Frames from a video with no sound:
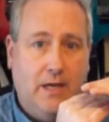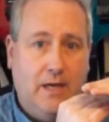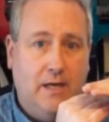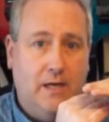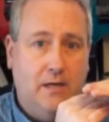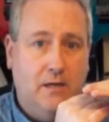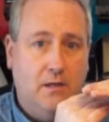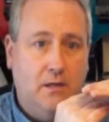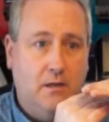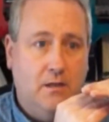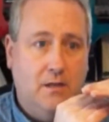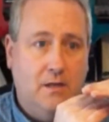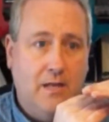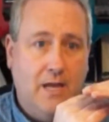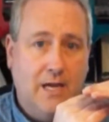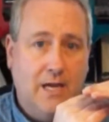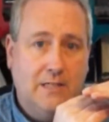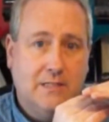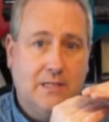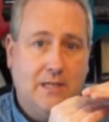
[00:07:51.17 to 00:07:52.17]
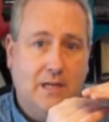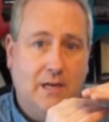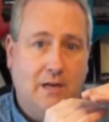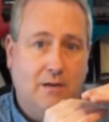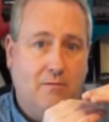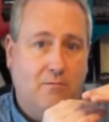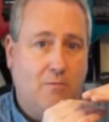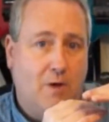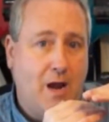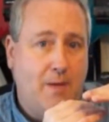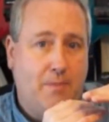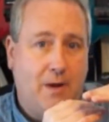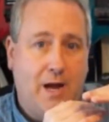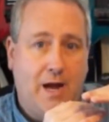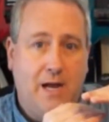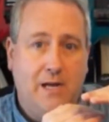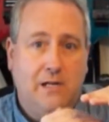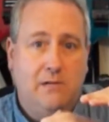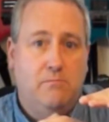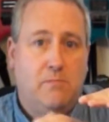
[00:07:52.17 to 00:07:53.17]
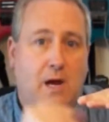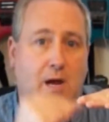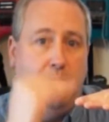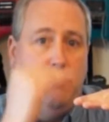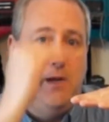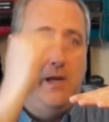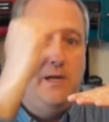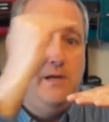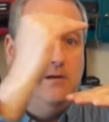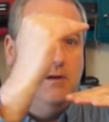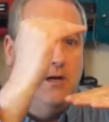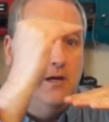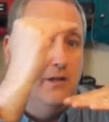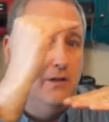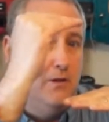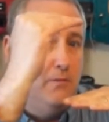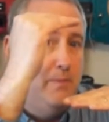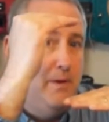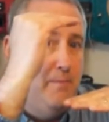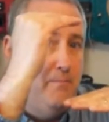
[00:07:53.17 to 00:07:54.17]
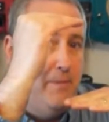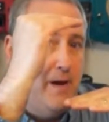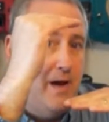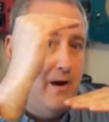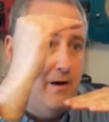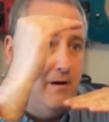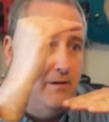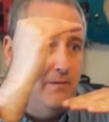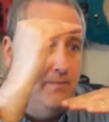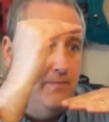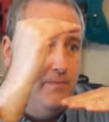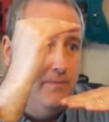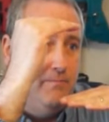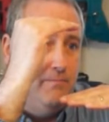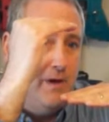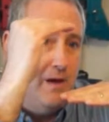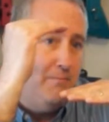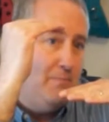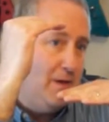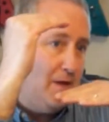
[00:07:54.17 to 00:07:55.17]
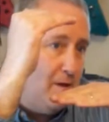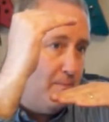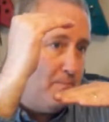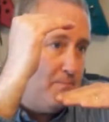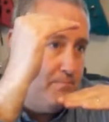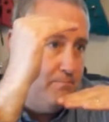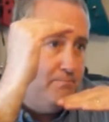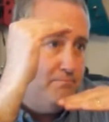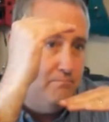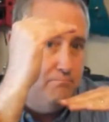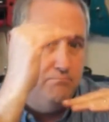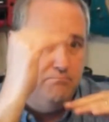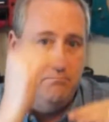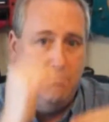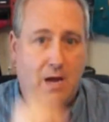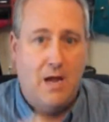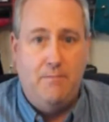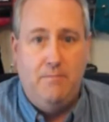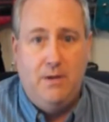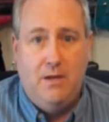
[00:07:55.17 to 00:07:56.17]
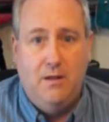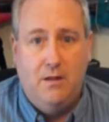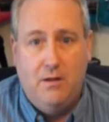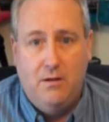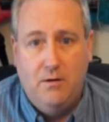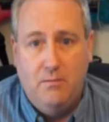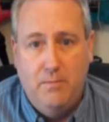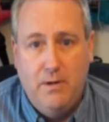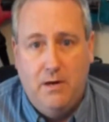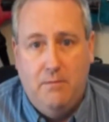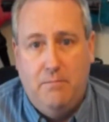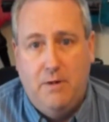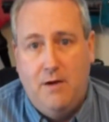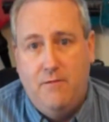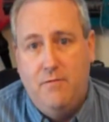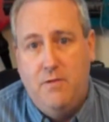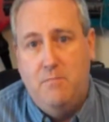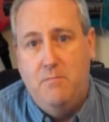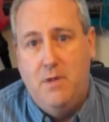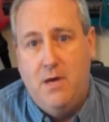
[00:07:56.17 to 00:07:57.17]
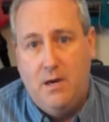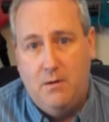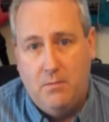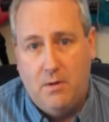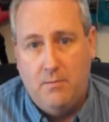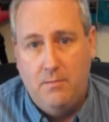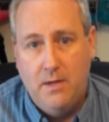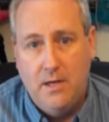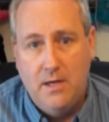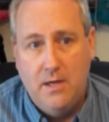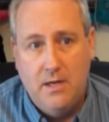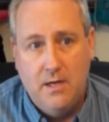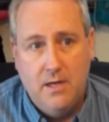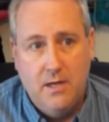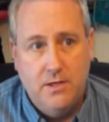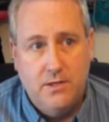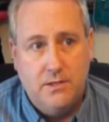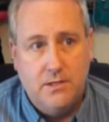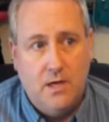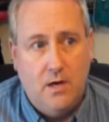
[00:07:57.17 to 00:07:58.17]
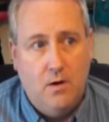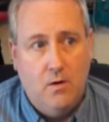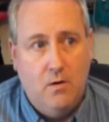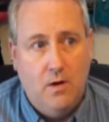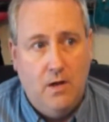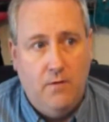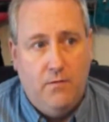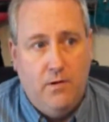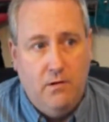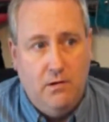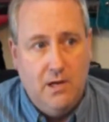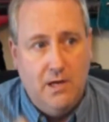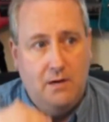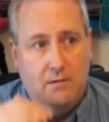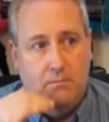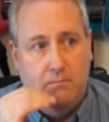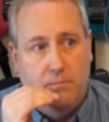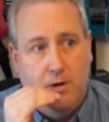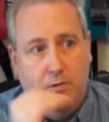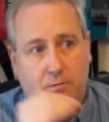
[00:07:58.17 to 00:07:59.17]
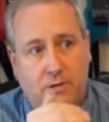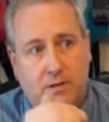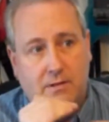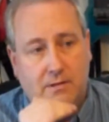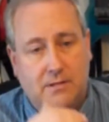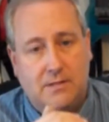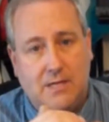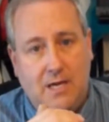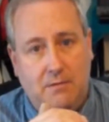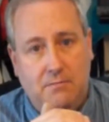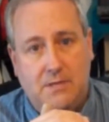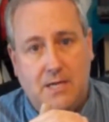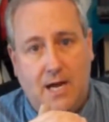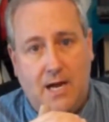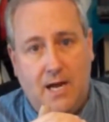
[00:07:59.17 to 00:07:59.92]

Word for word: and the next tenant right behind him might be a little bit better might be up might be a little bit above the minimum so if you hit them both at the same